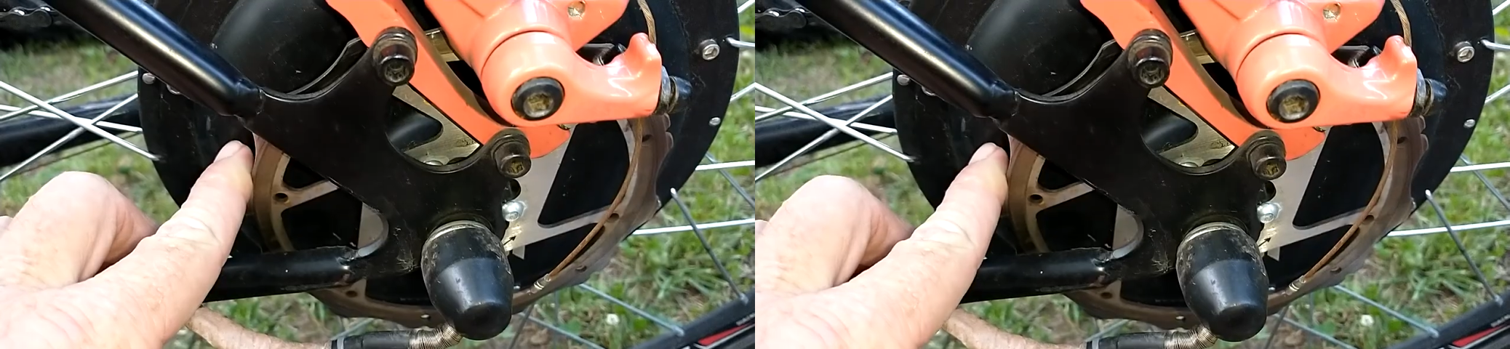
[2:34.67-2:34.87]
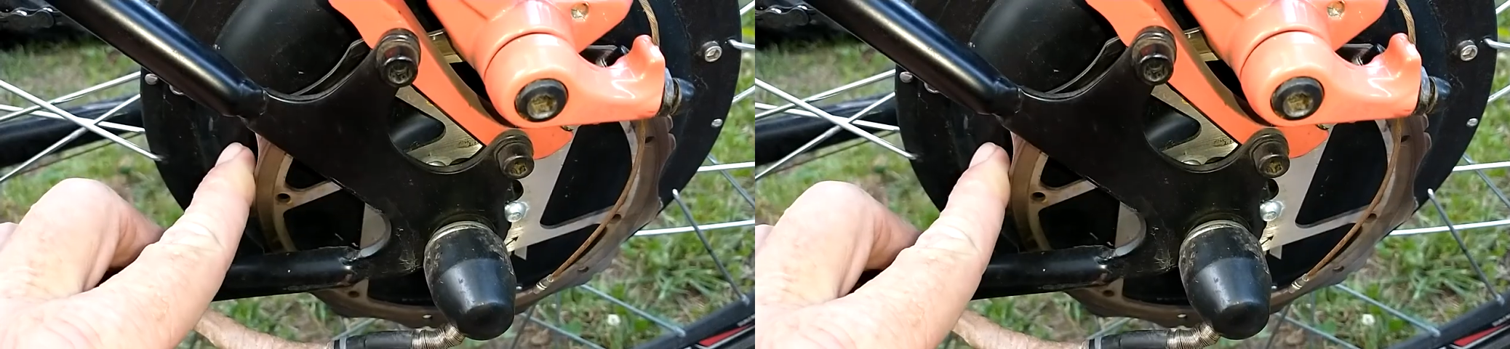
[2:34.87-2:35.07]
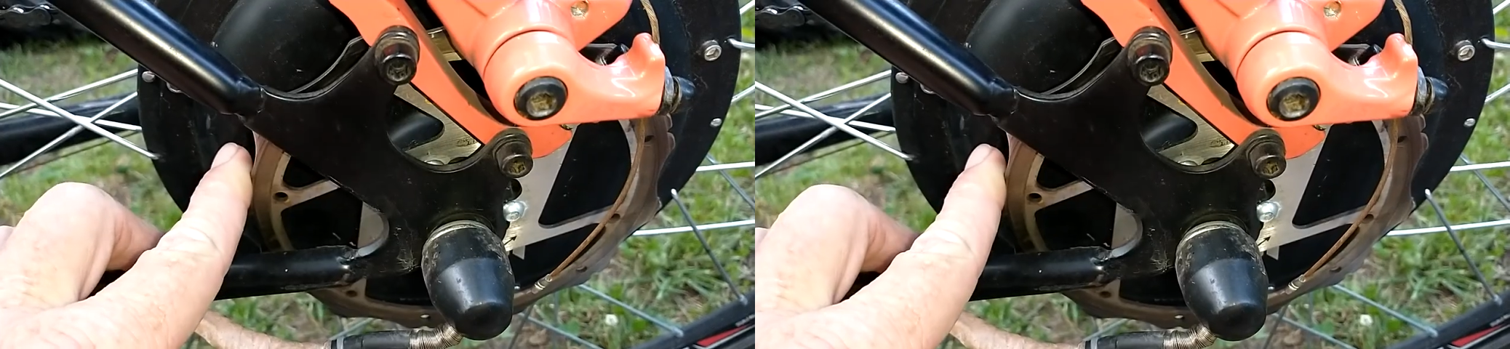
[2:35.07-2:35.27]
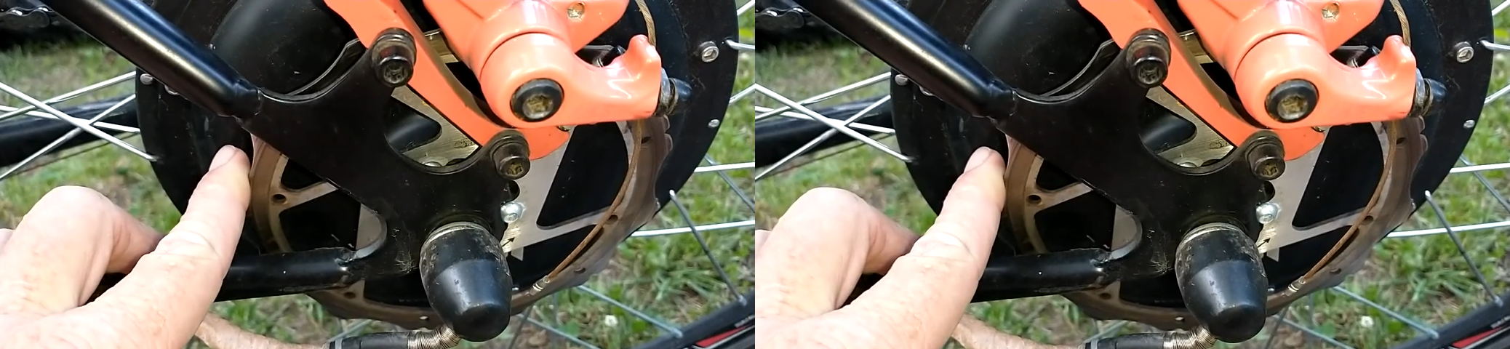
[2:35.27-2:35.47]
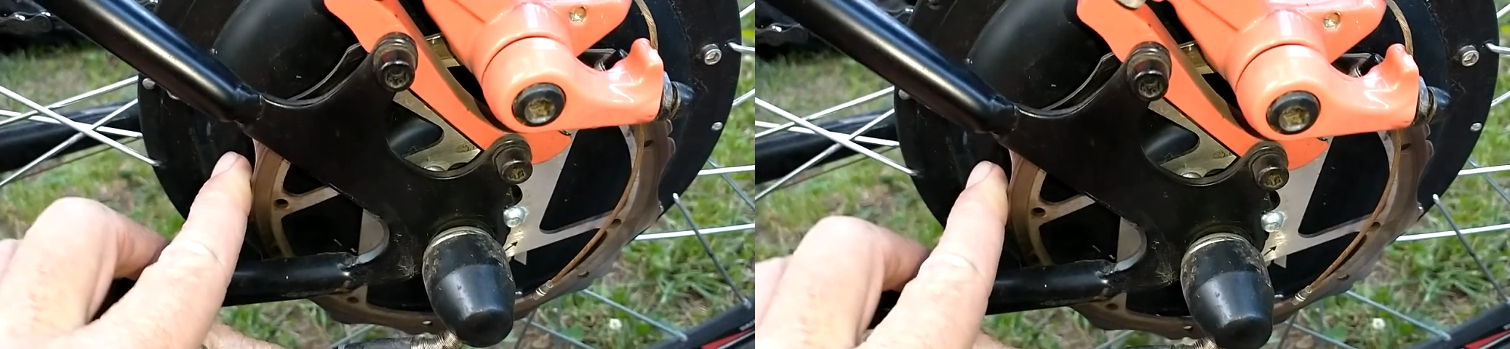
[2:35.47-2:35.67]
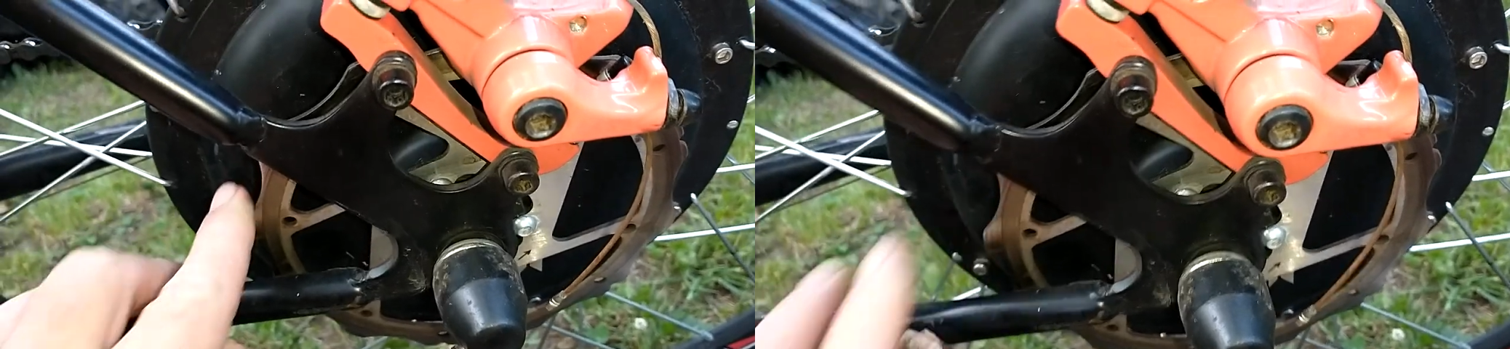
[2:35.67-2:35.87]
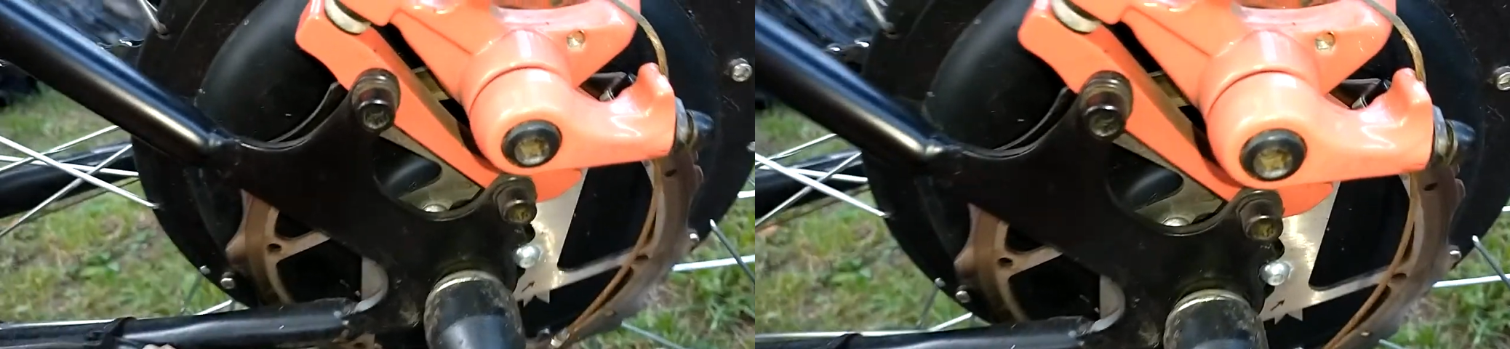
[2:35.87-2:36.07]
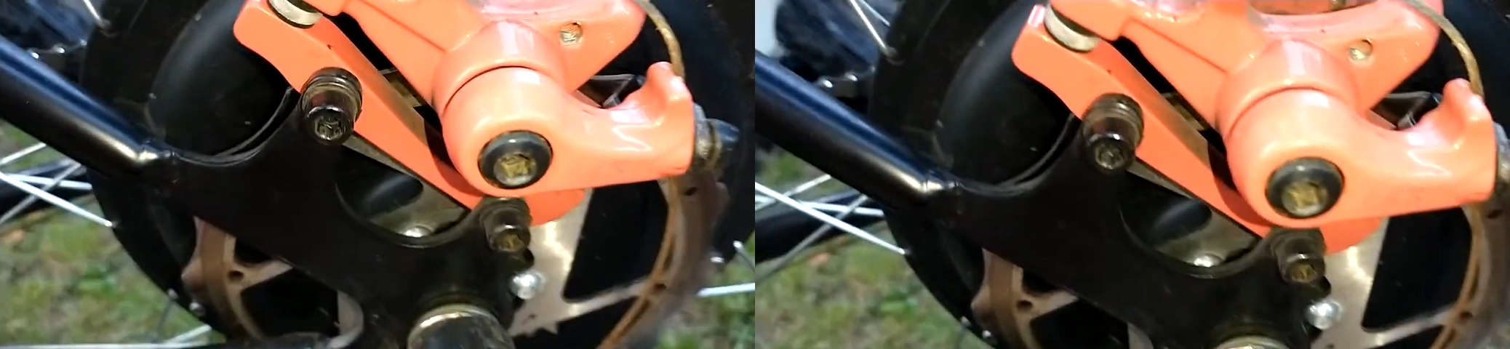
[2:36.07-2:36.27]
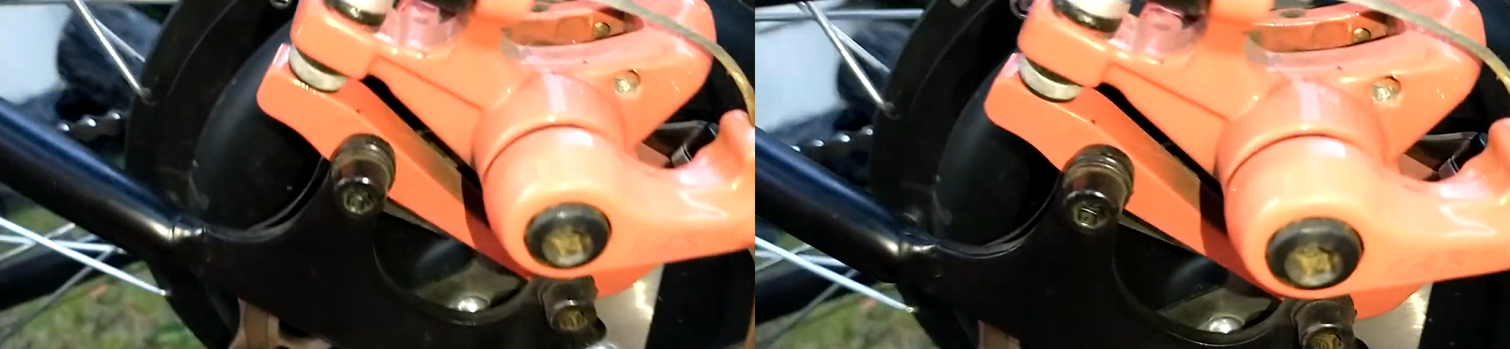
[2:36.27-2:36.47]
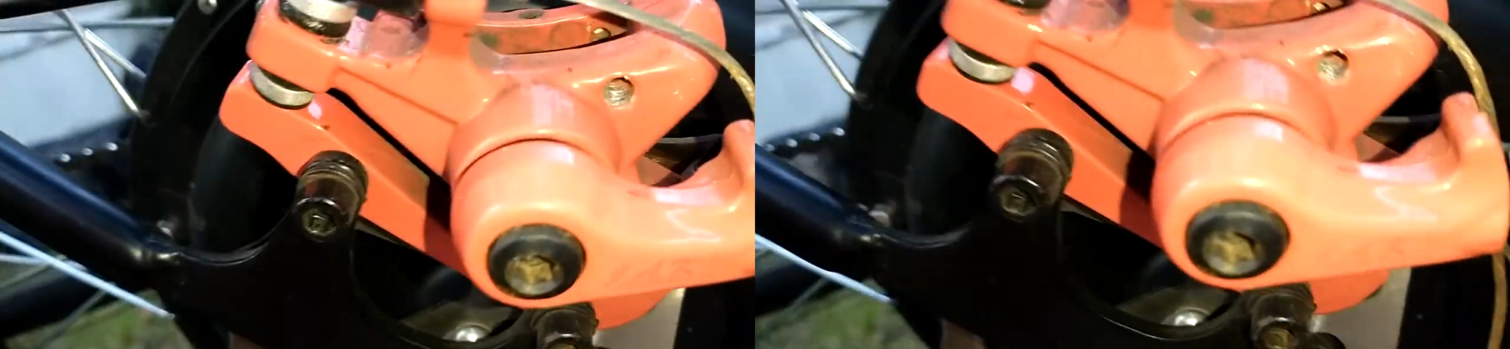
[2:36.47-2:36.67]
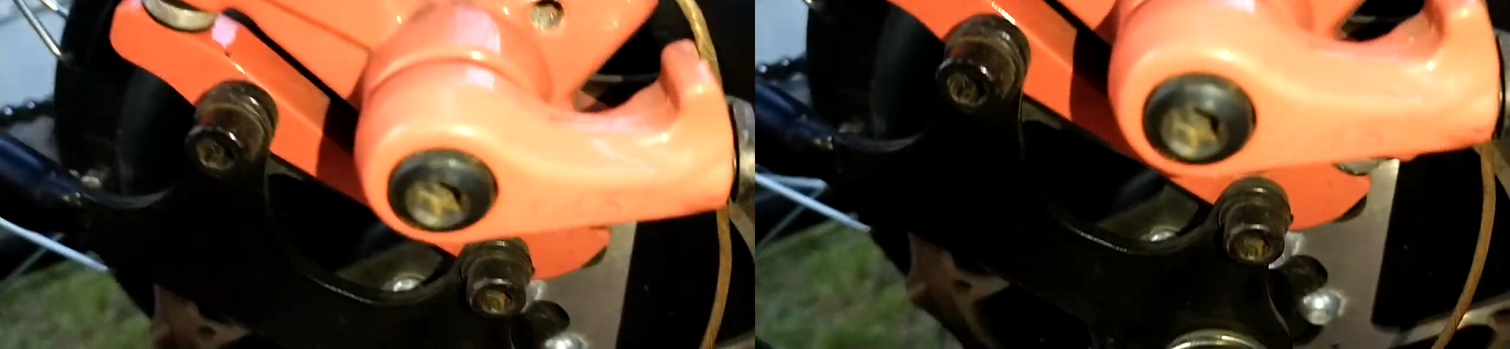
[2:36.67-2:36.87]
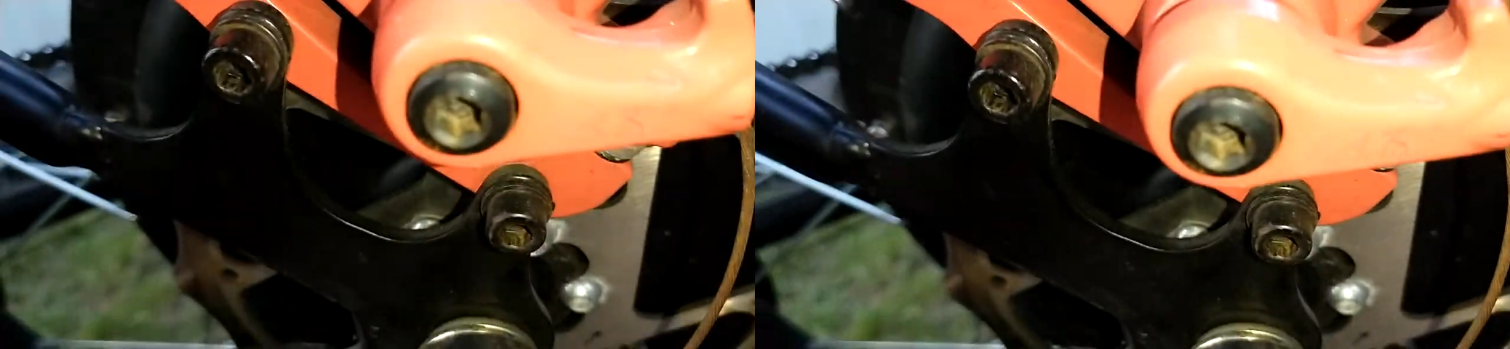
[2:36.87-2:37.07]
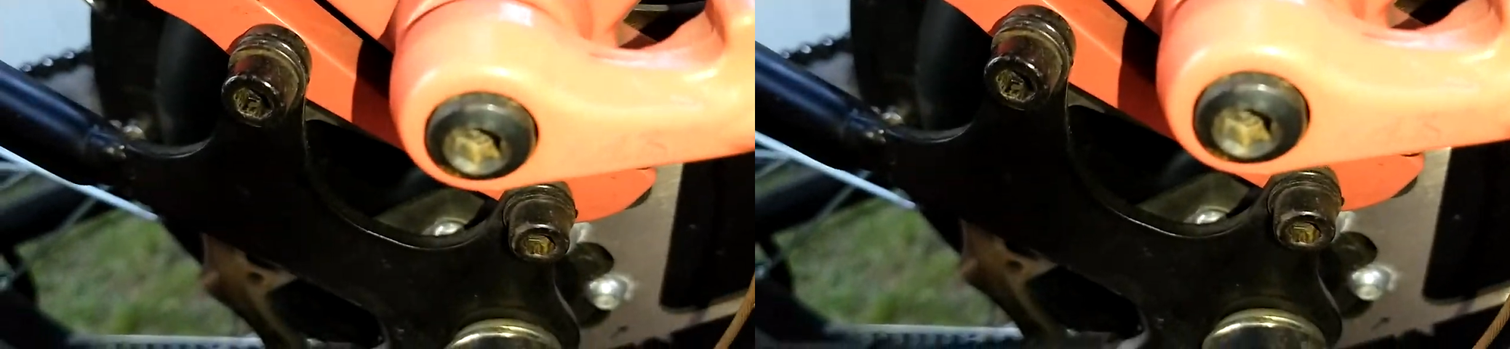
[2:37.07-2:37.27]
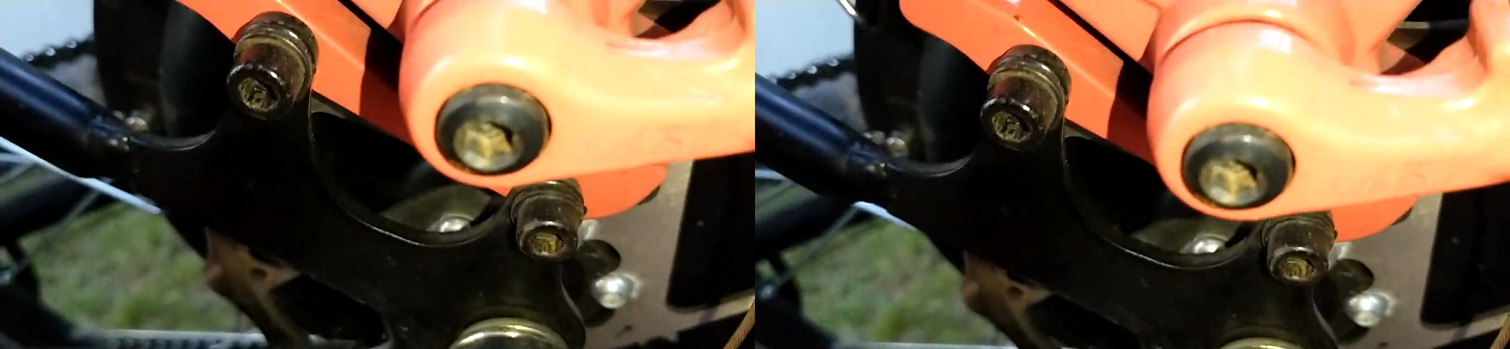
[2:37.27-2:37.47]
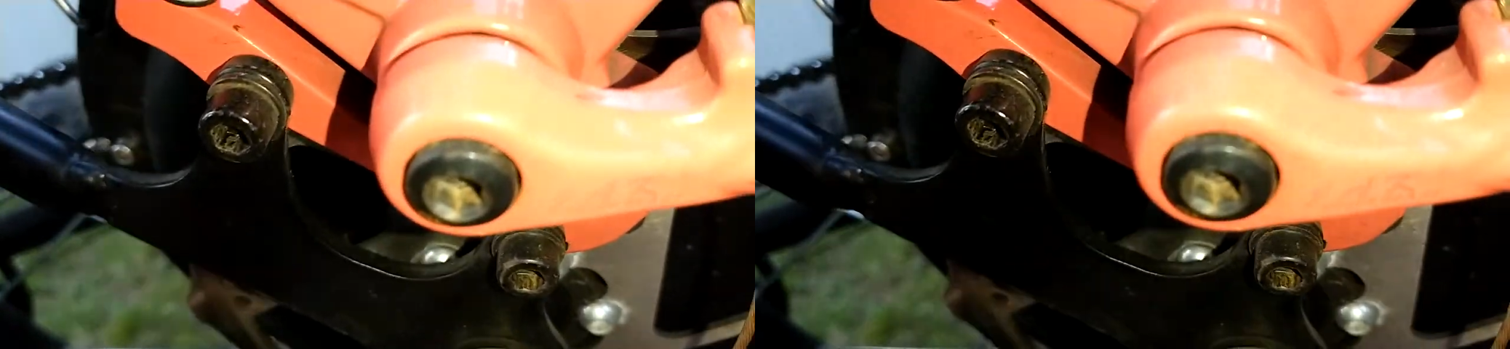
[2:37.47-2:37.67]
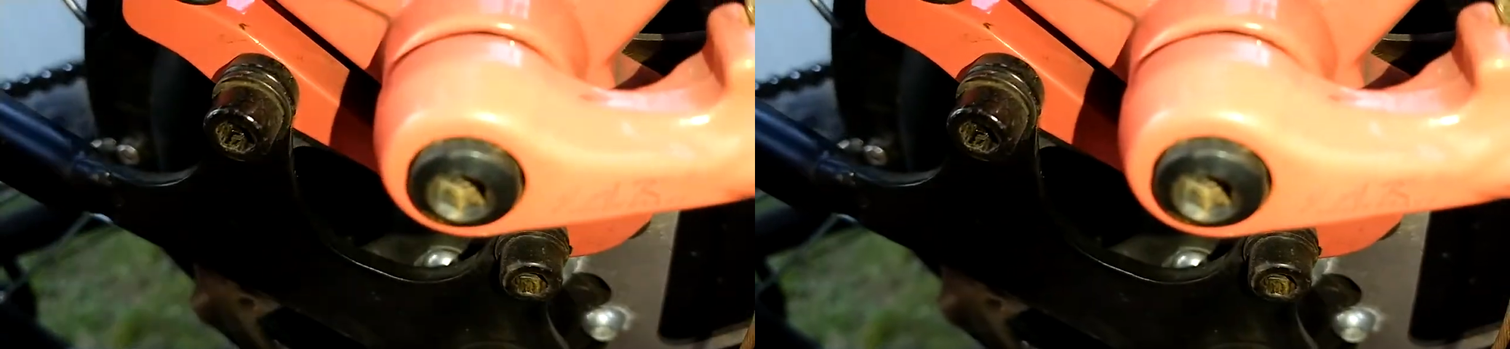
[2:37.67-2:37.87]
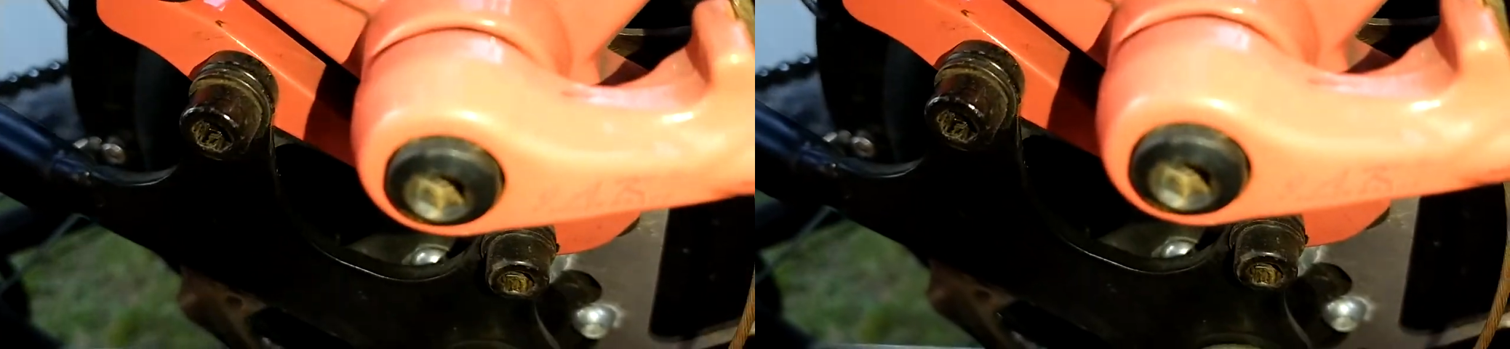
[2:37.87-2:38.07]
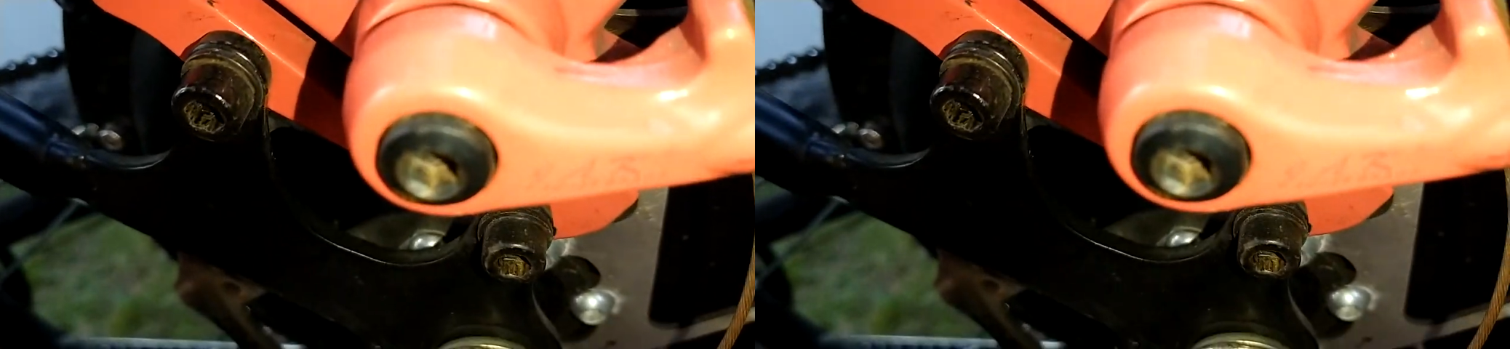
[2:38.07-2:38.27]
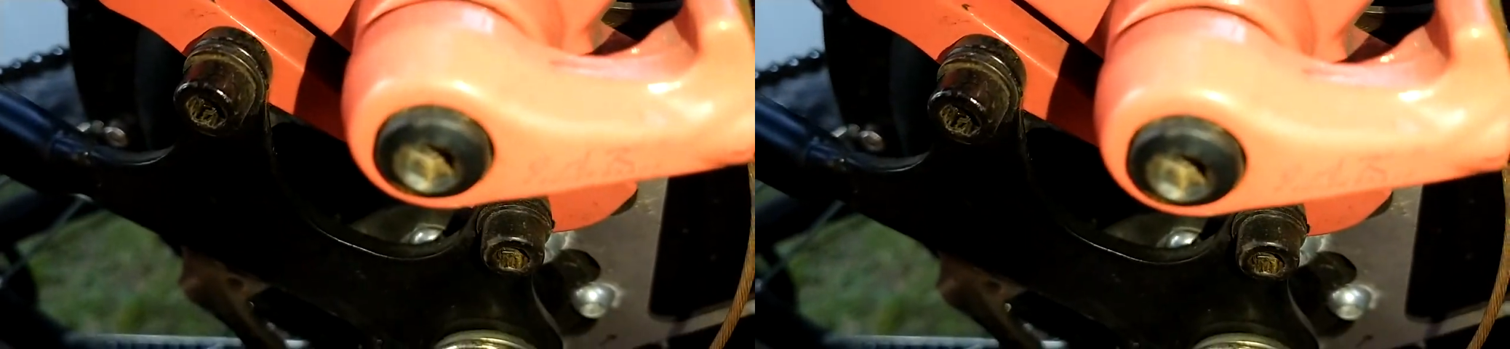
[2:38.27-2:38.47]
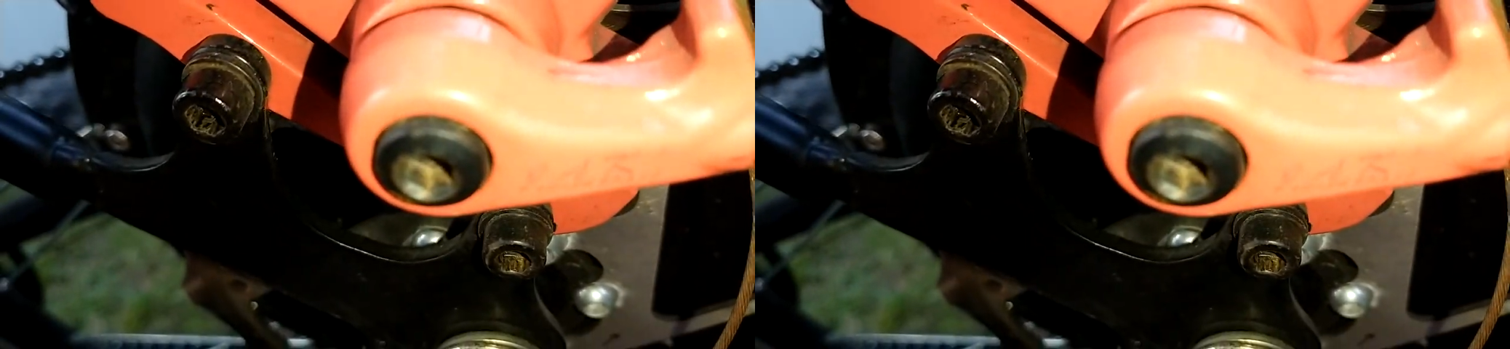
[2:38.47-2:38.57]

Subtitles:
No face is visible, so there are no lips to read.